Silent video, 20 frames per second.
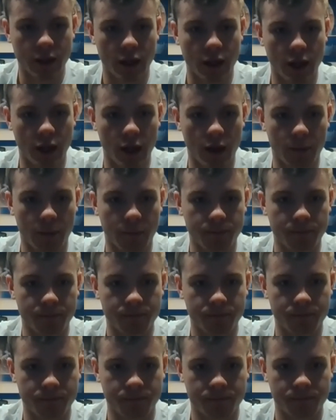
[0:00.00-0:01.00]
Um,
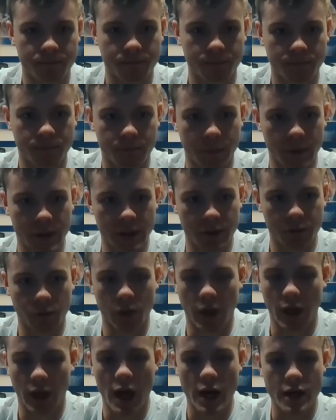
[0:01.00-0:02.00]
but just
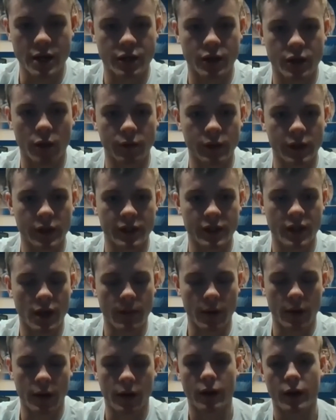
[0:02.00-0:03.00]
what guys showed this
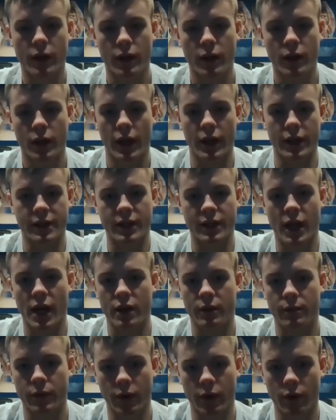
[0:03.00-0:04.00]
summer, and it's
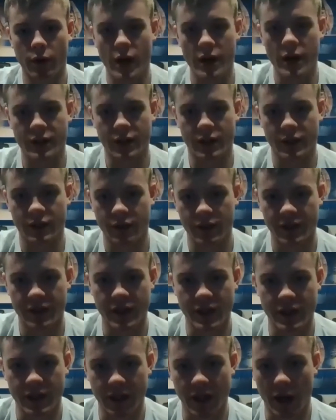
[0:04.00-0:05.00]
kind of progressed into the
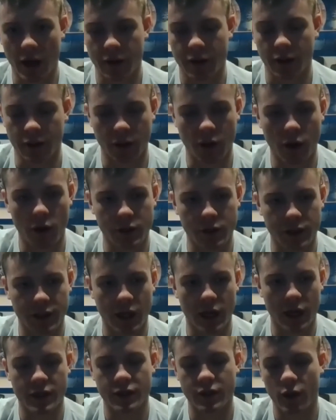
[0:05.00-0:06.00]
season now. I think coaches
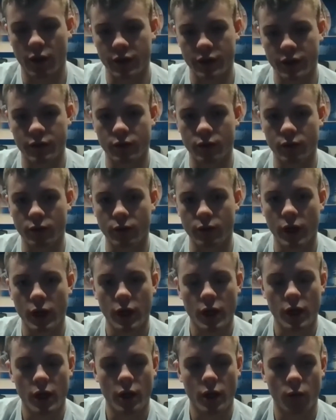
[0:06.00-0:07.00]
kind of saw it too,
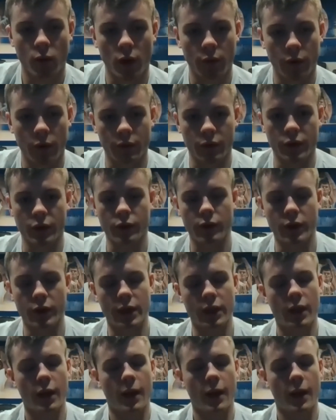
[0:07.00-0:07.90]
what we were doing.